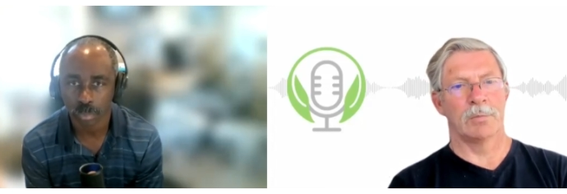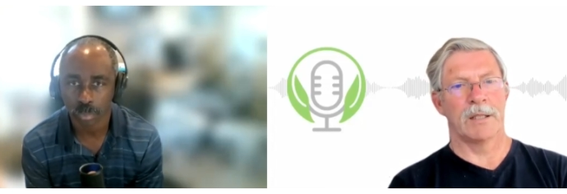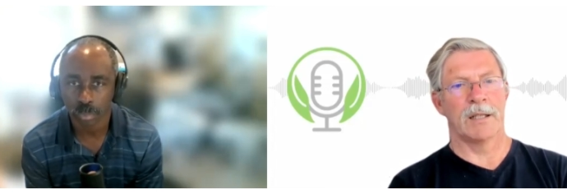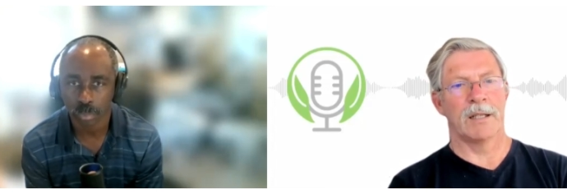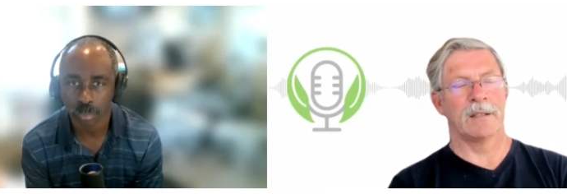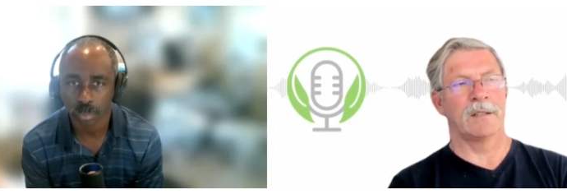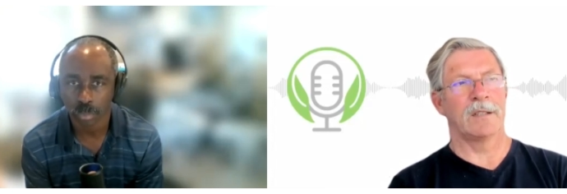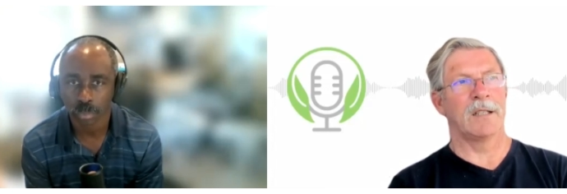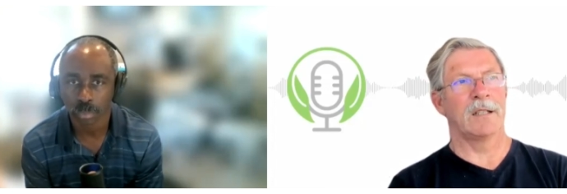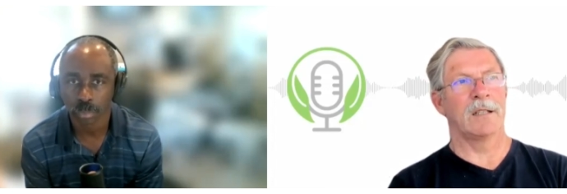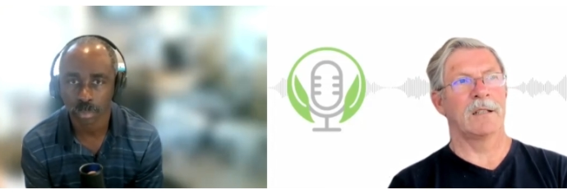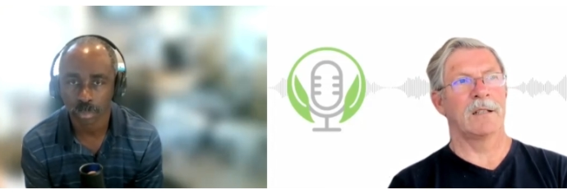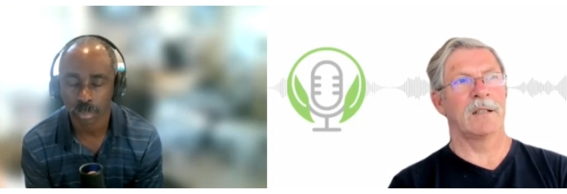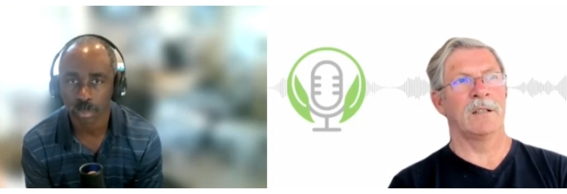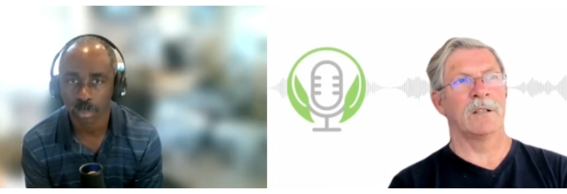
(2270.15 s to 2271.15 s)
Speaker 1: but I
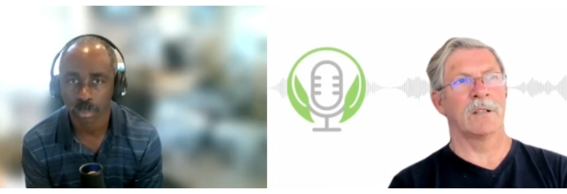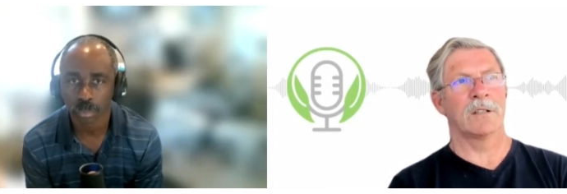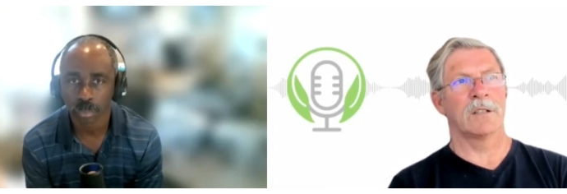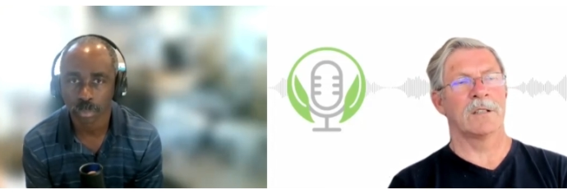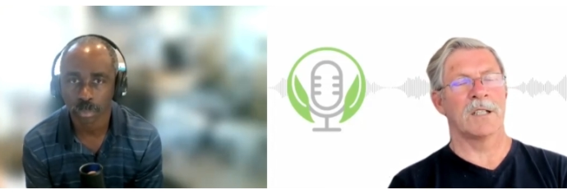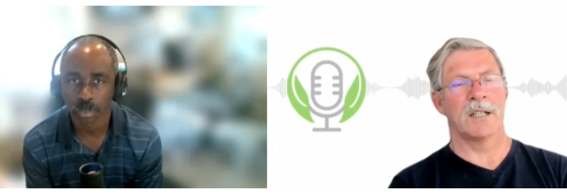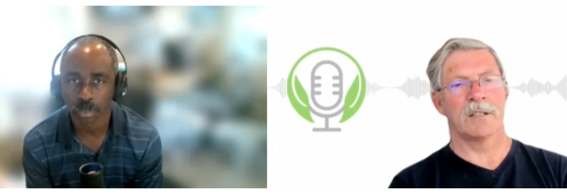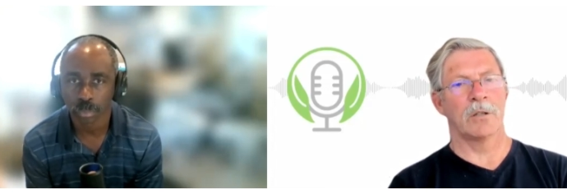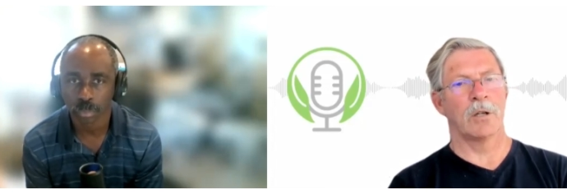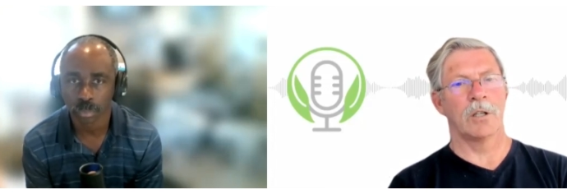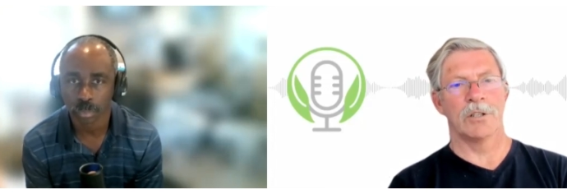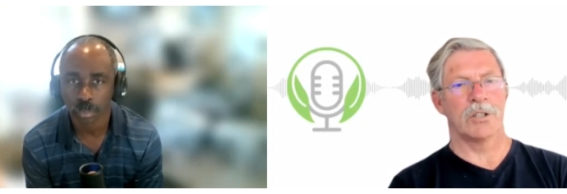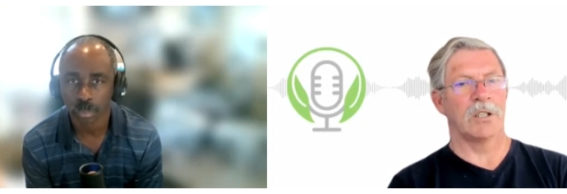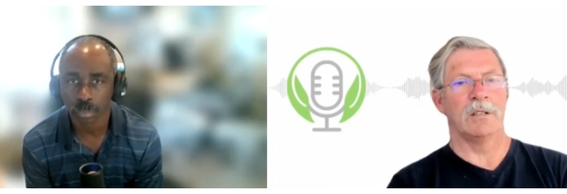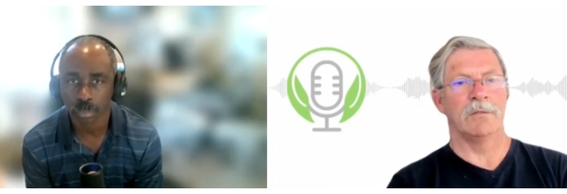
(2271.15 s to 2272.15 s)
think not the
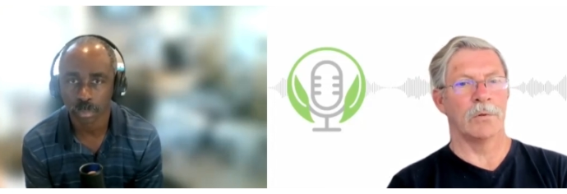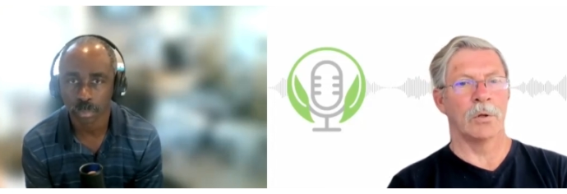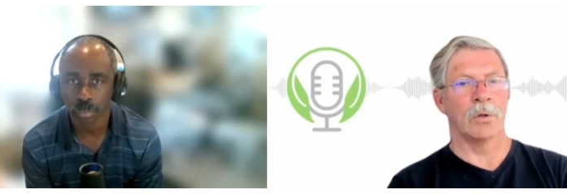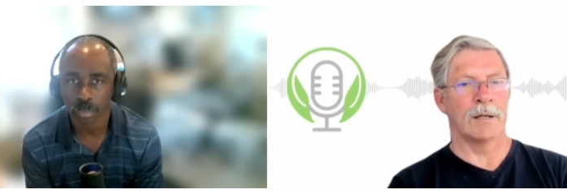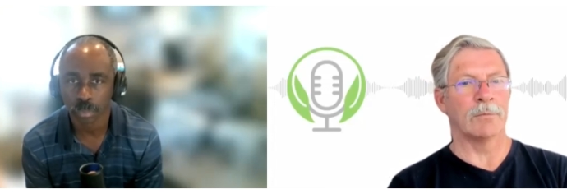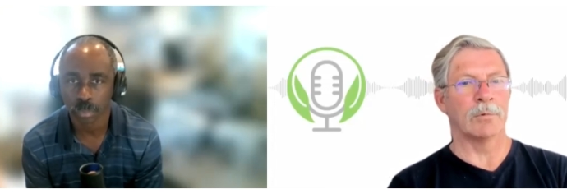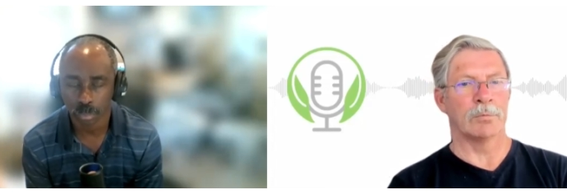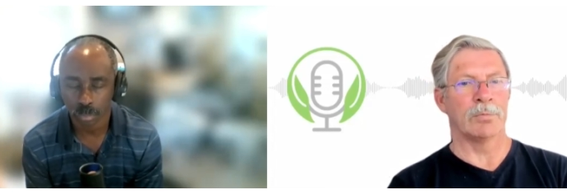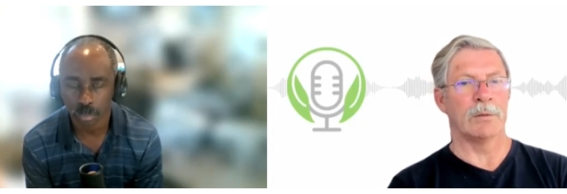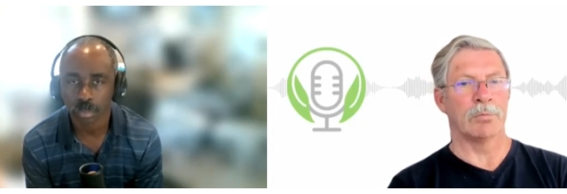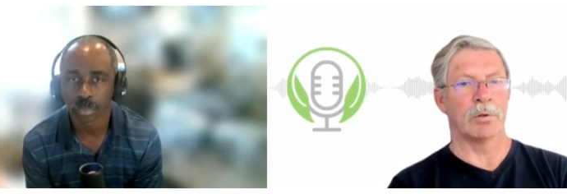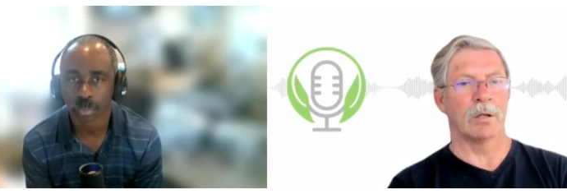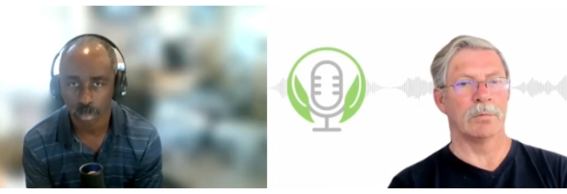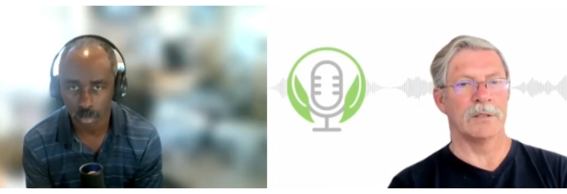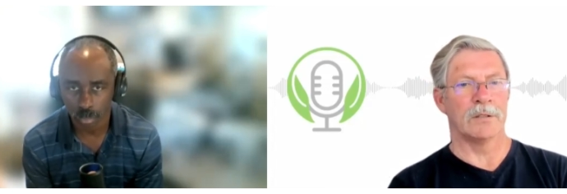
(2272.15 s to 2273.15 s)
technology, even though that would be
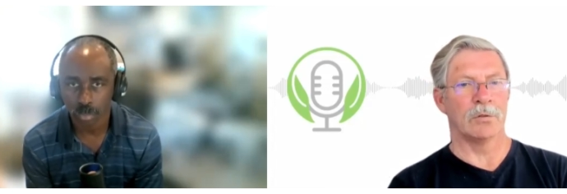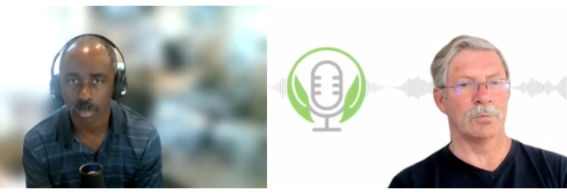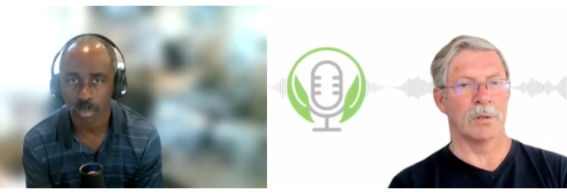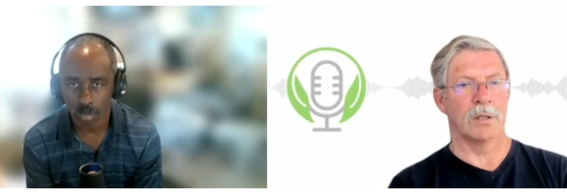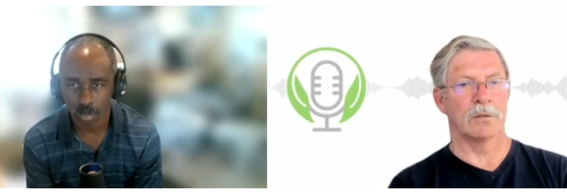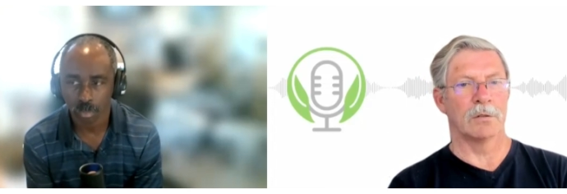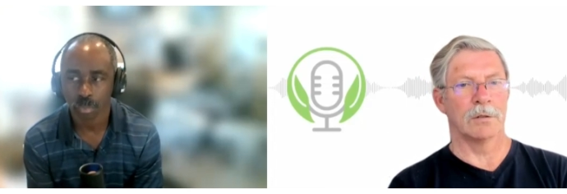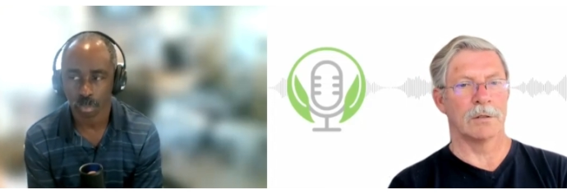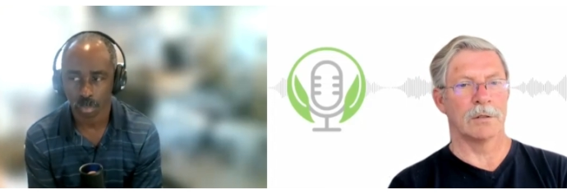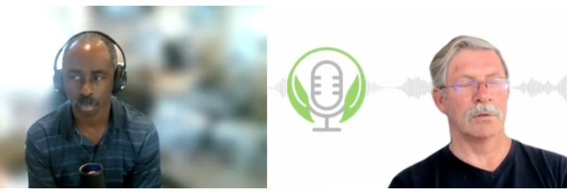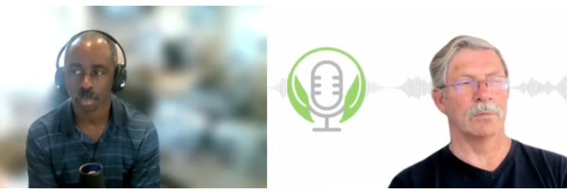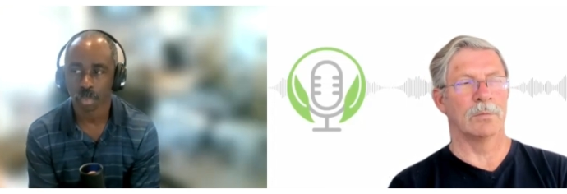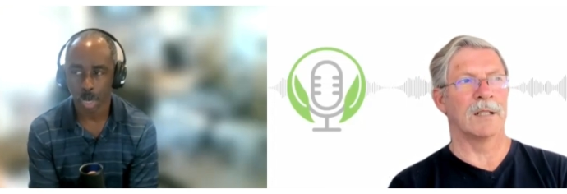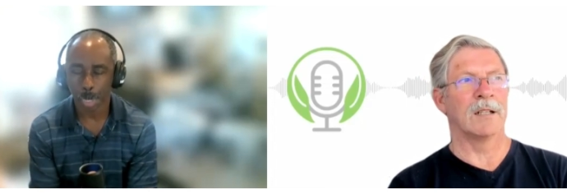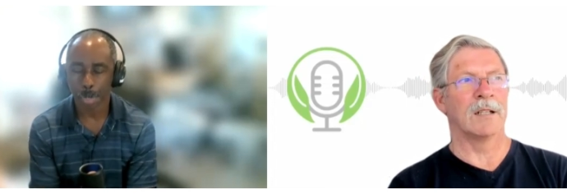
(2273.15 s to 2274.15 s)
probably super cool
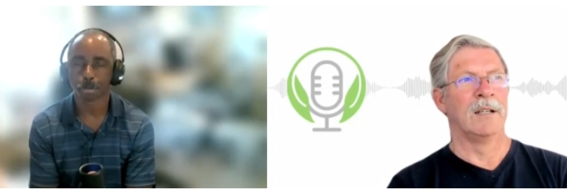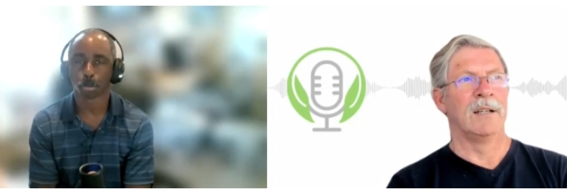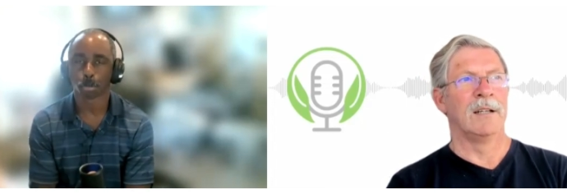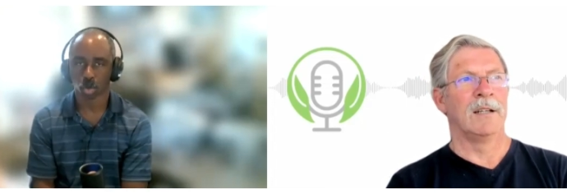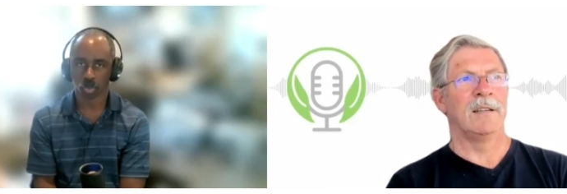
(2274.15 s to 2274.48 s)
too, but